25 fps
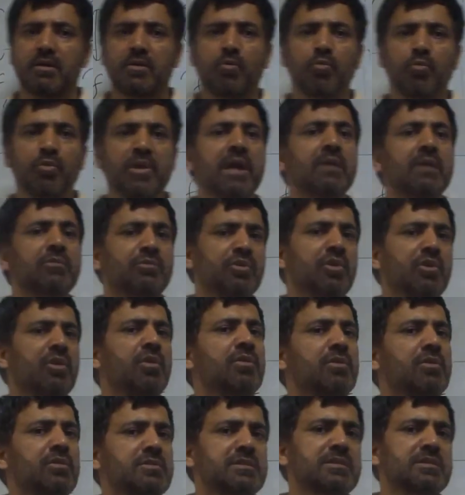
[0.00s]
We have to
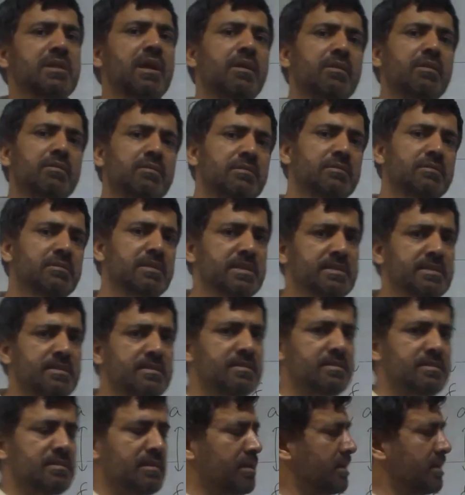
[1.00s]
close now this
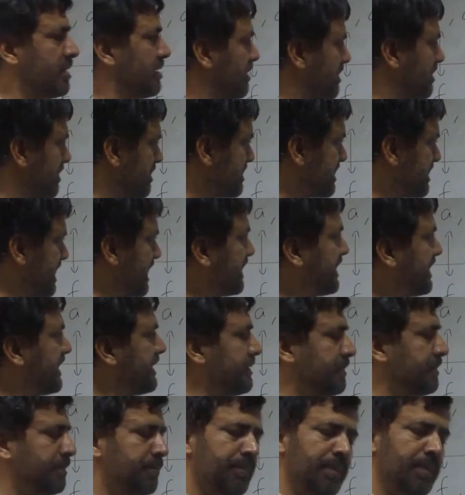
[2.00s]

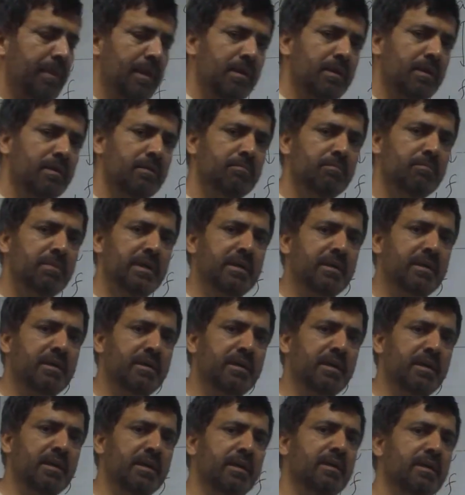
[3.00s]
session,
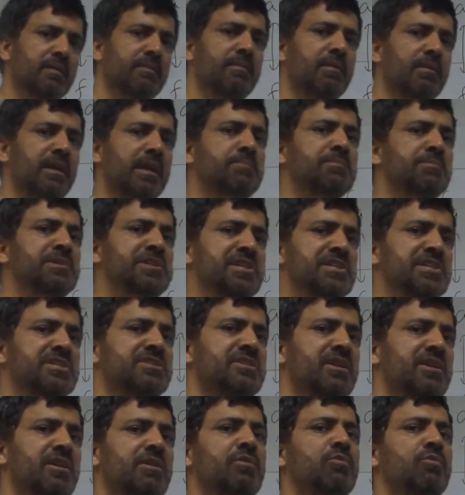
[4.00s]
but let me
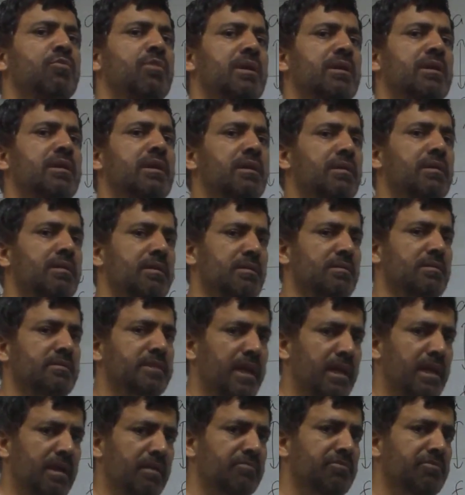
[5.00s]
just tell you one
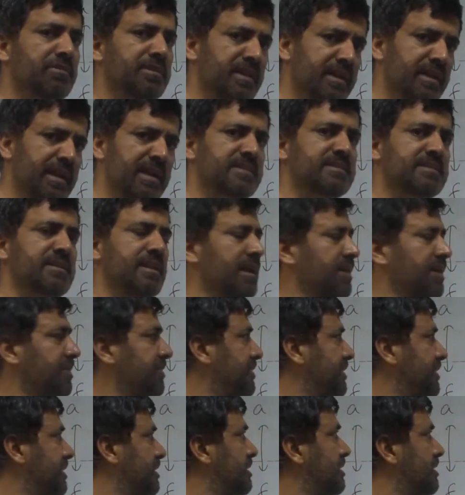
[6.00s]
thing. For the next
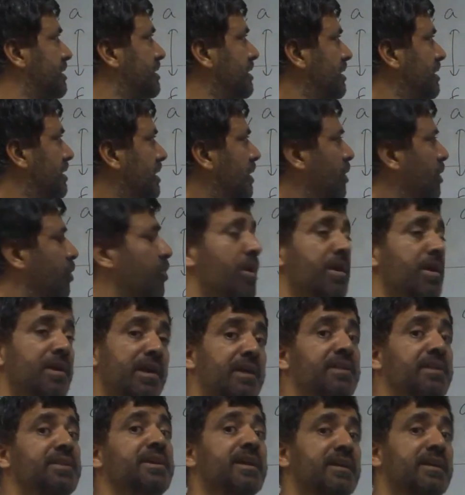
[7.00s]
lecture, we are
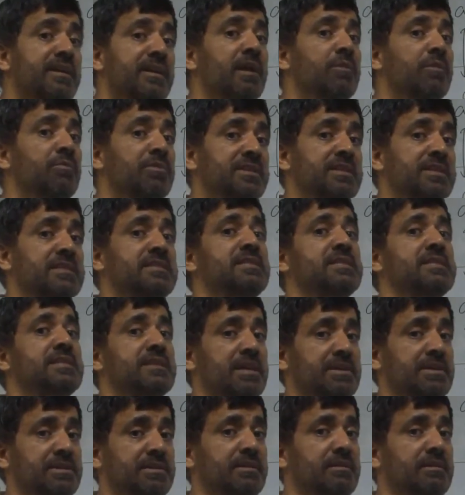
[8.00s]
not yet done with this
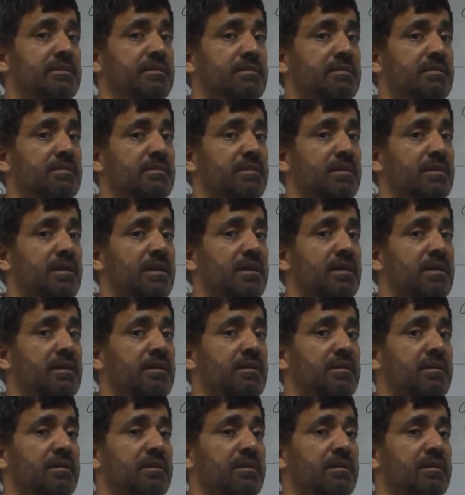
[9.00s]
discussion. Yeah,